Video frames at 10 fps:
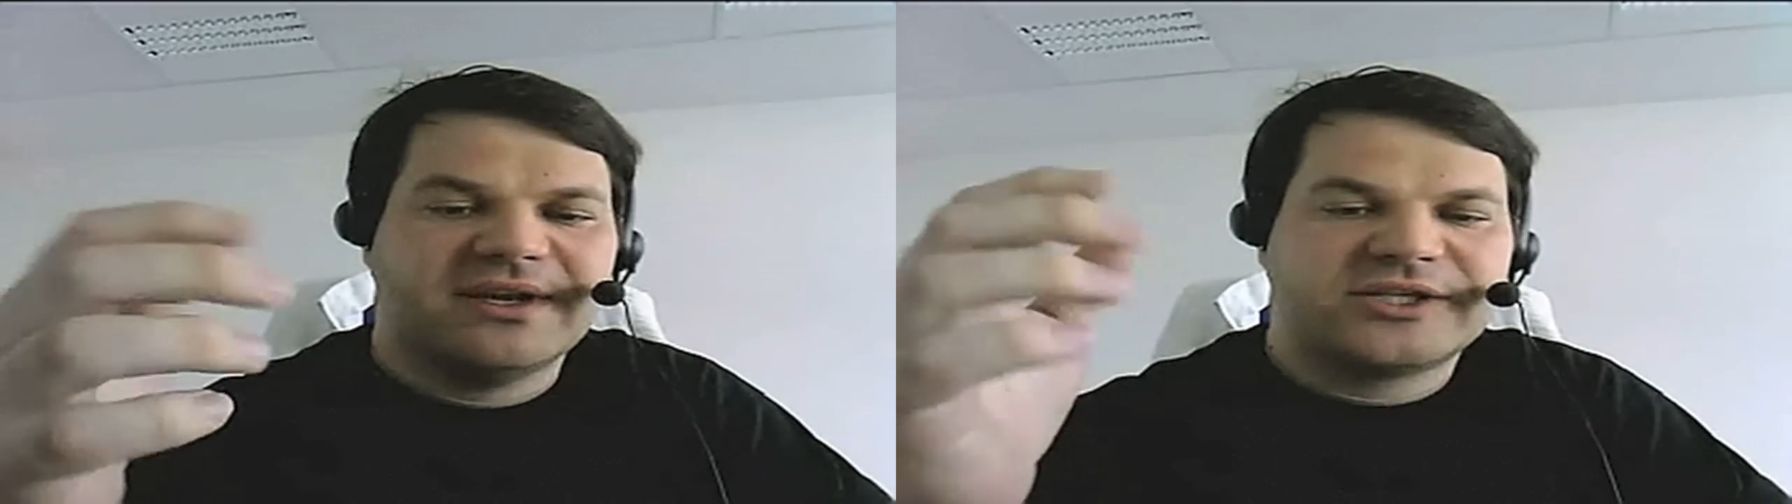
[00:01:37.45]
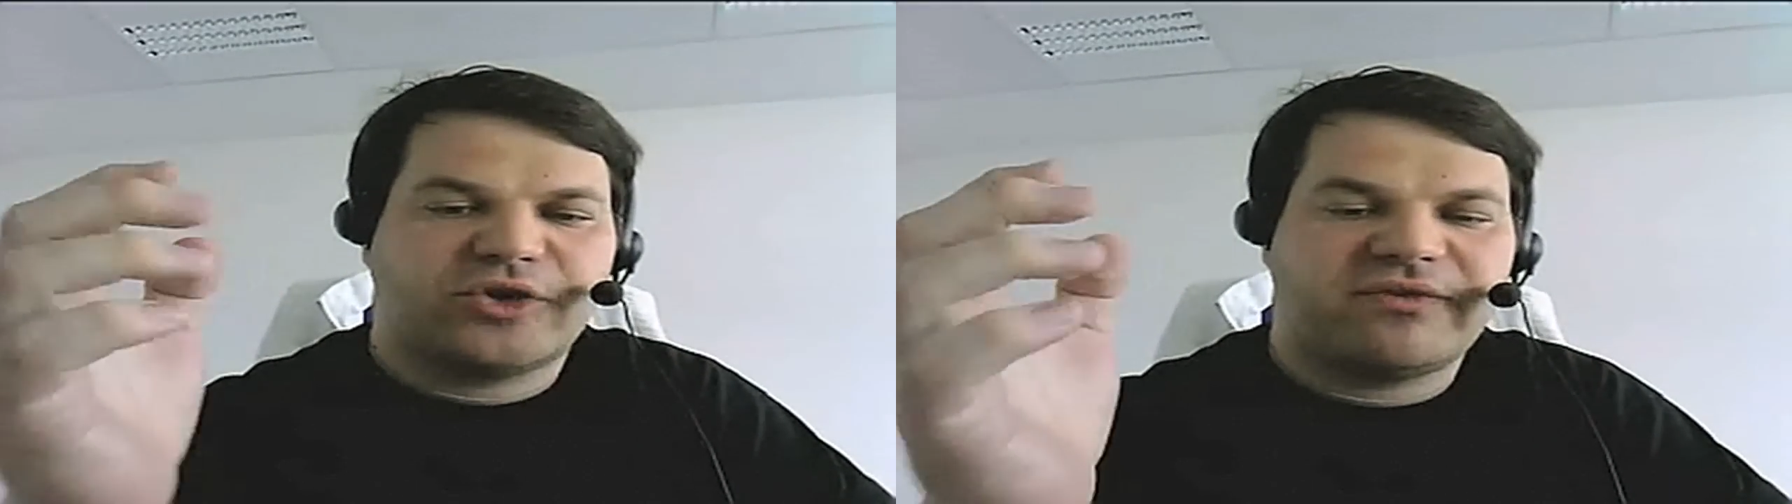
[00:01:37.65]

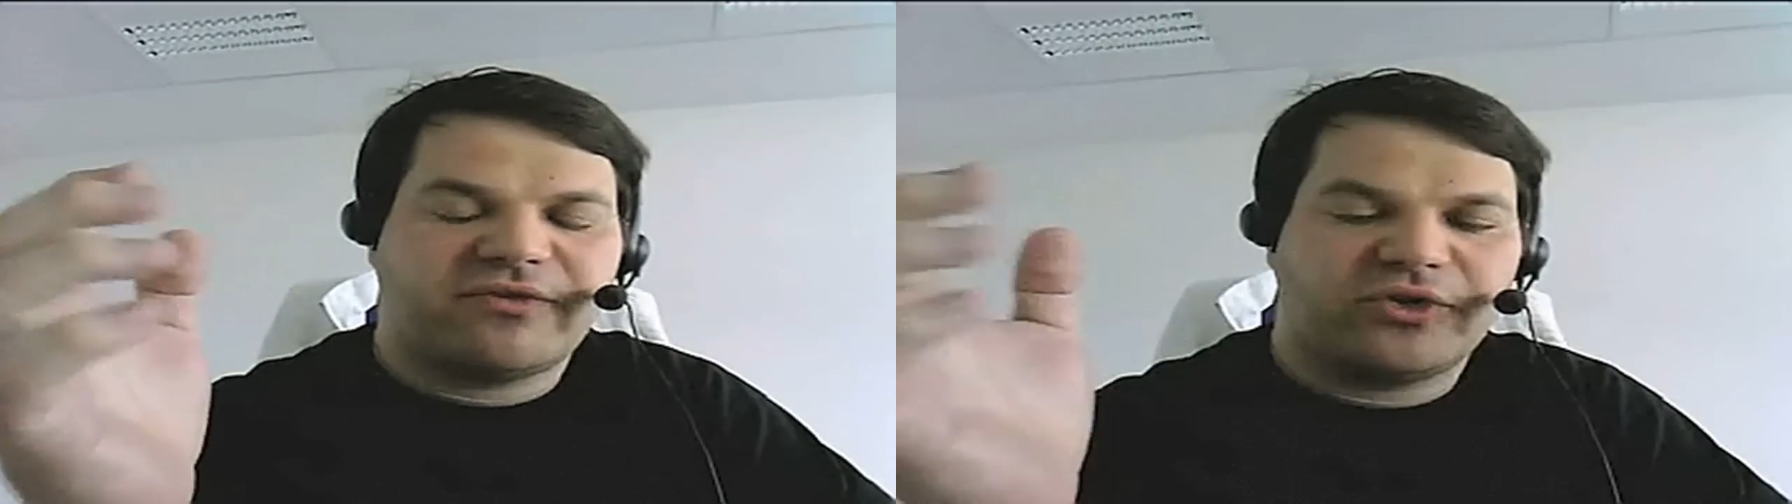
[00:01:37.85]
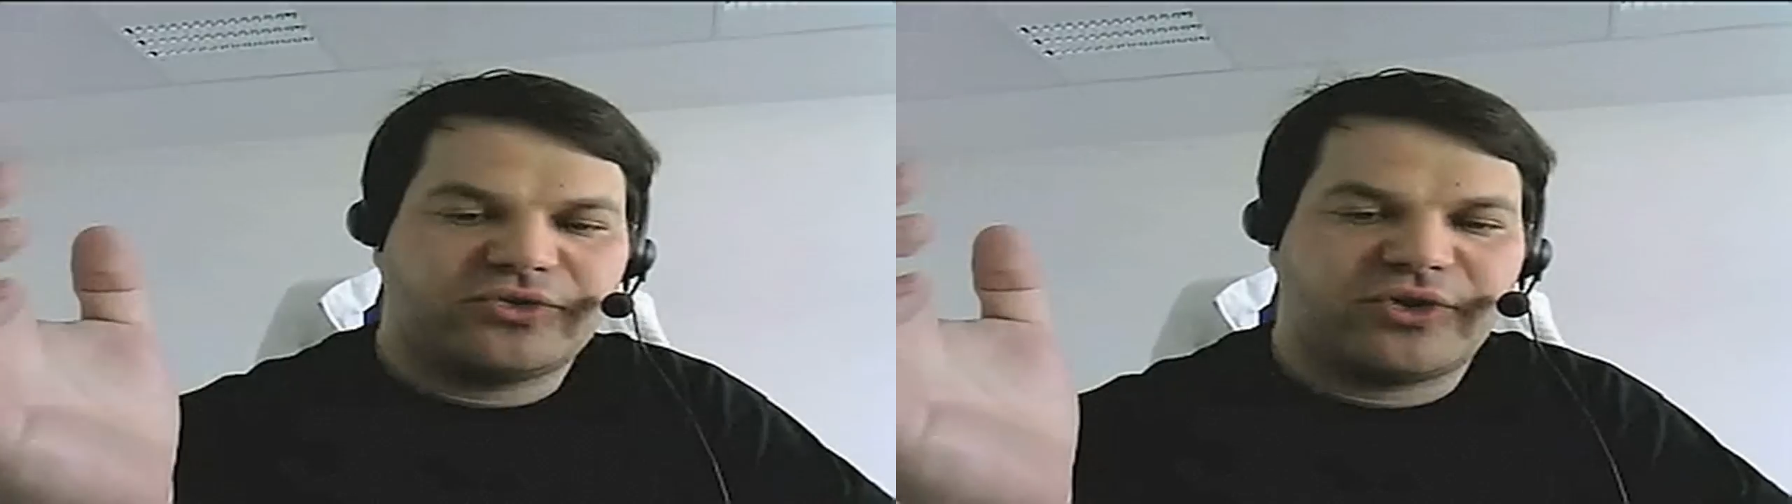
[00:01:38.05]
So we
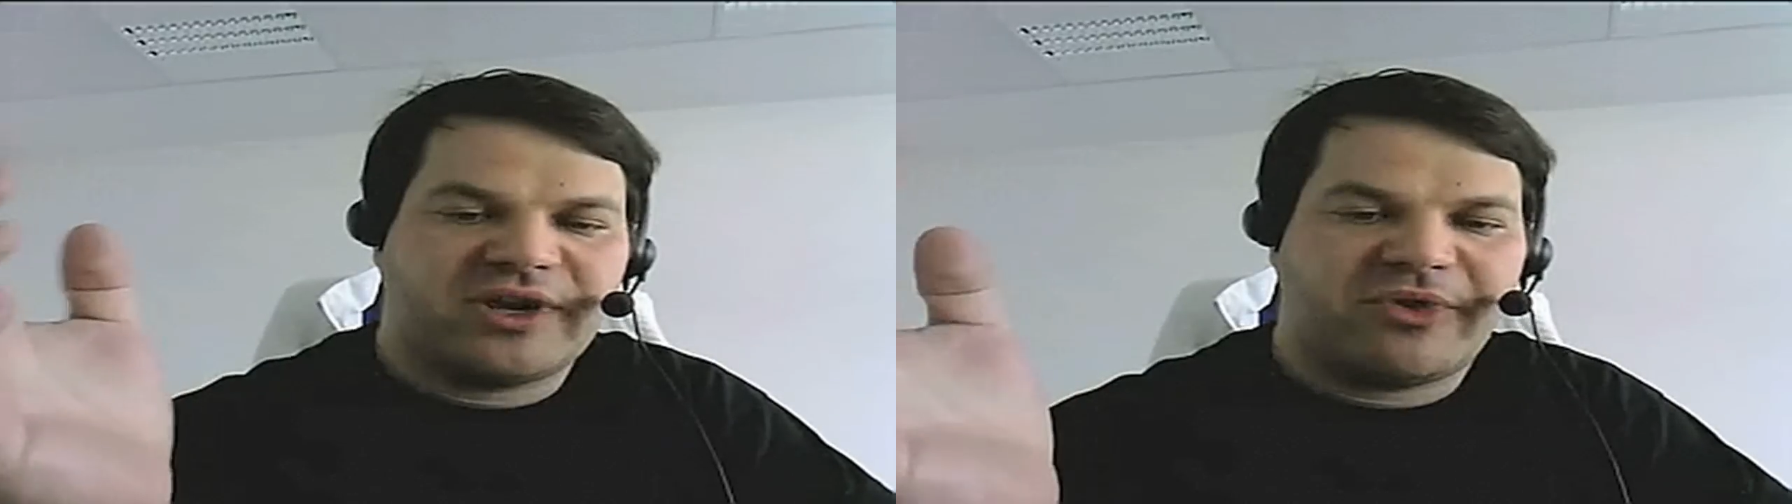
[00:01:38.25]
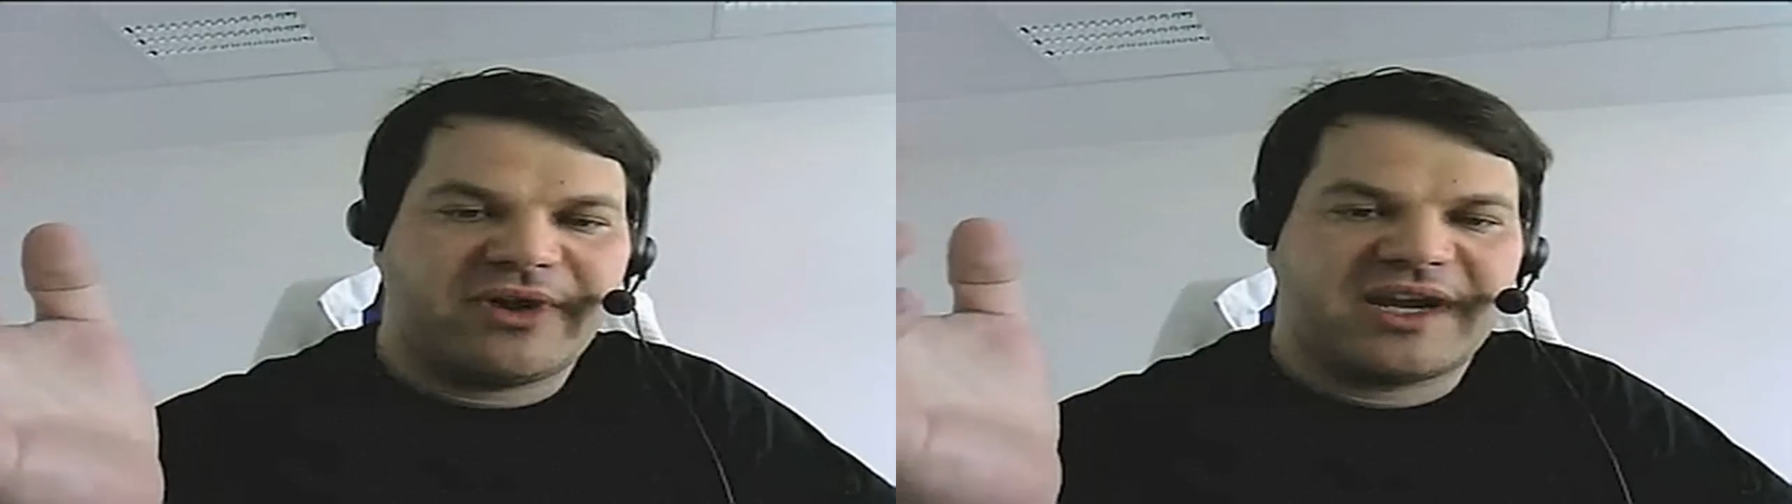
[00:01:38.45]
want to
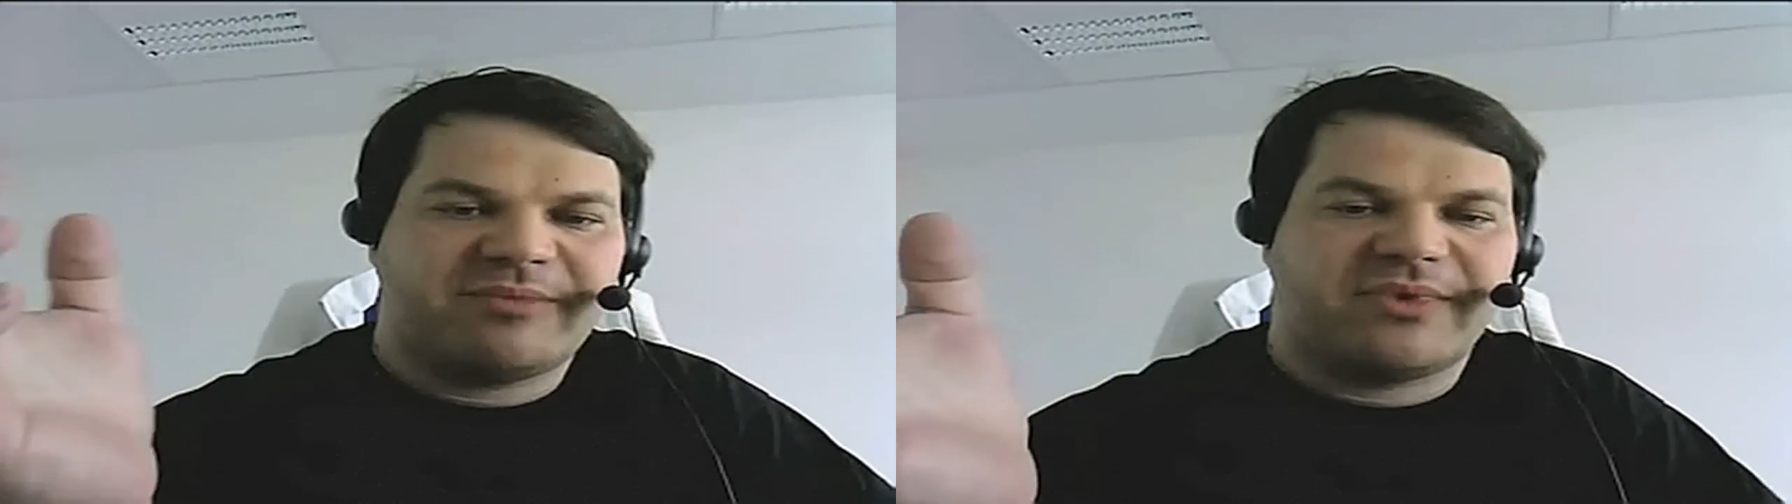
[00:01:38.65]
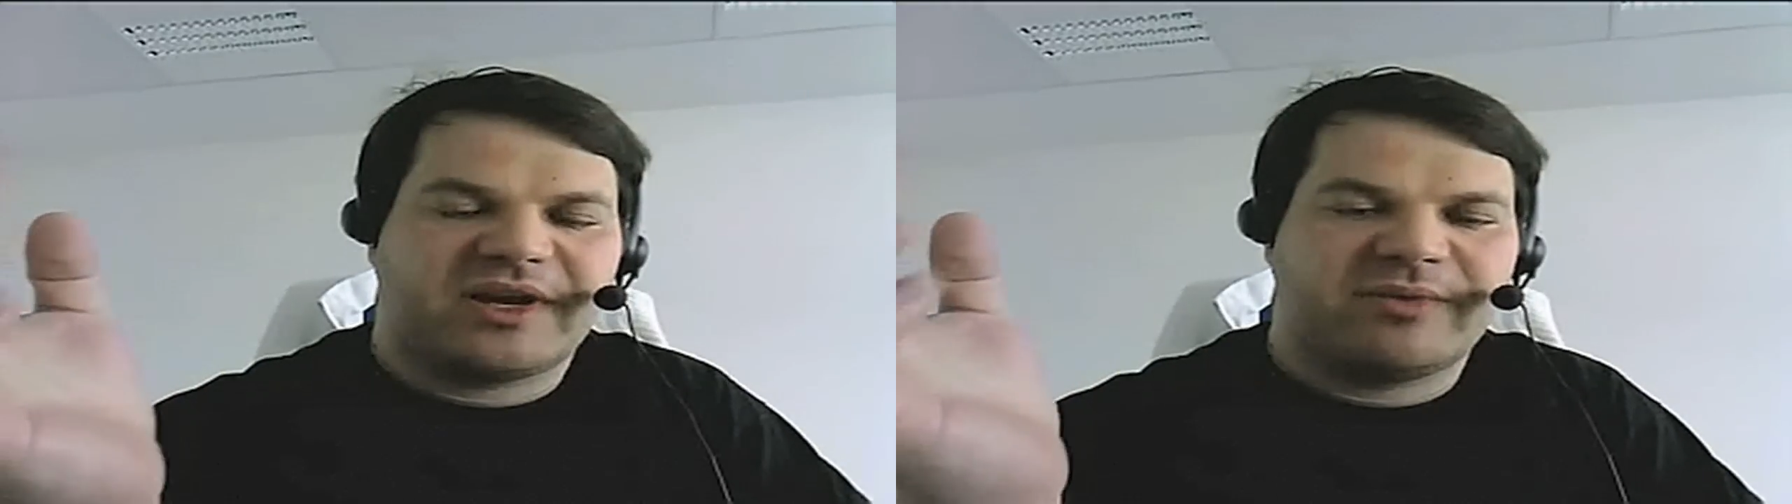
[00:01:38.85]

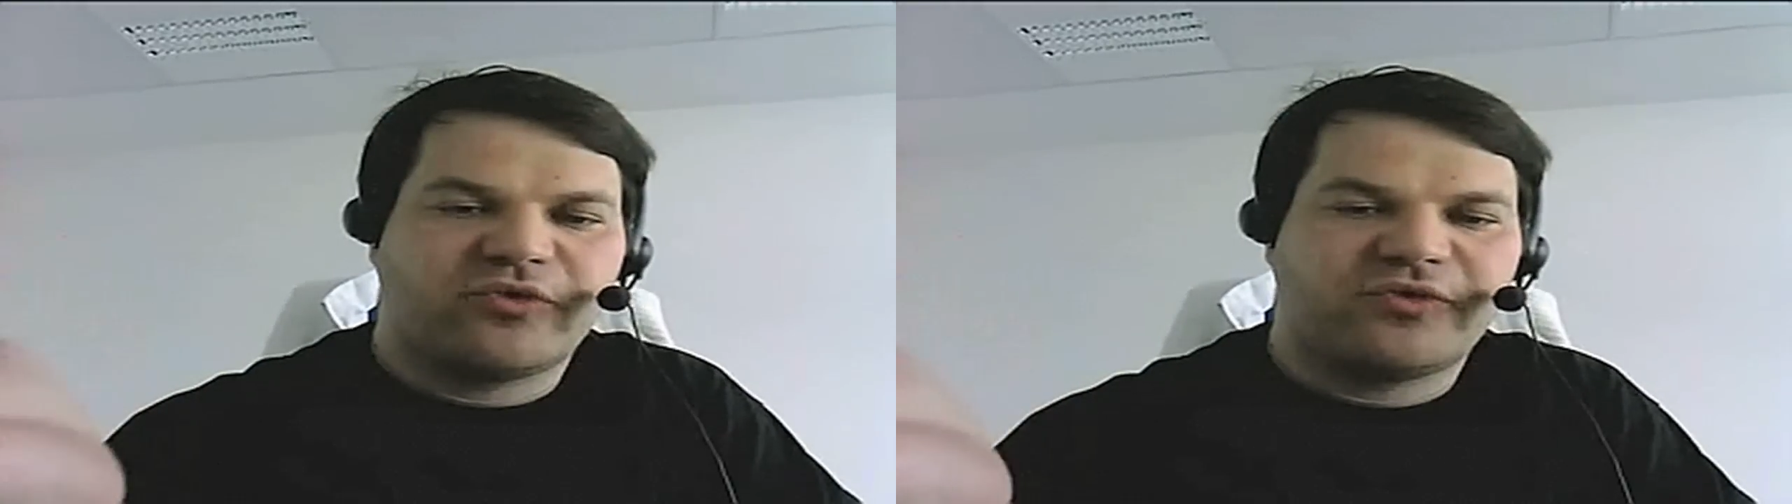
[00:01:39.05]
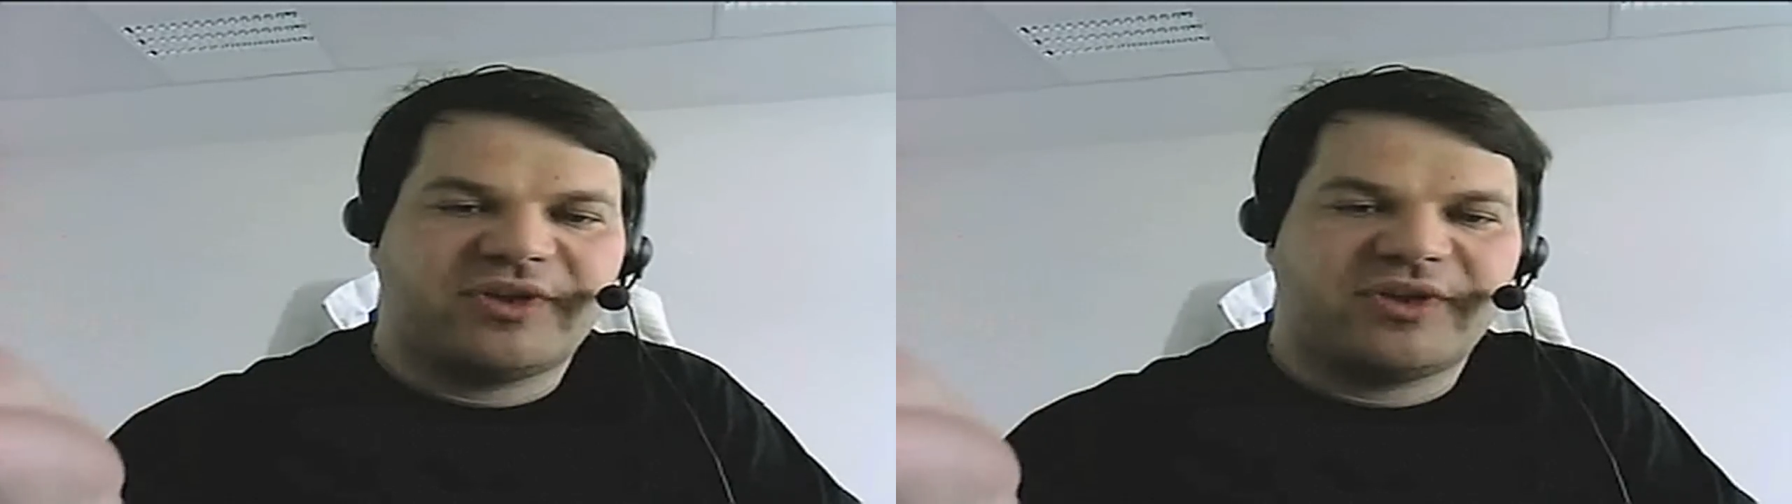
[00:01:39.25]
remove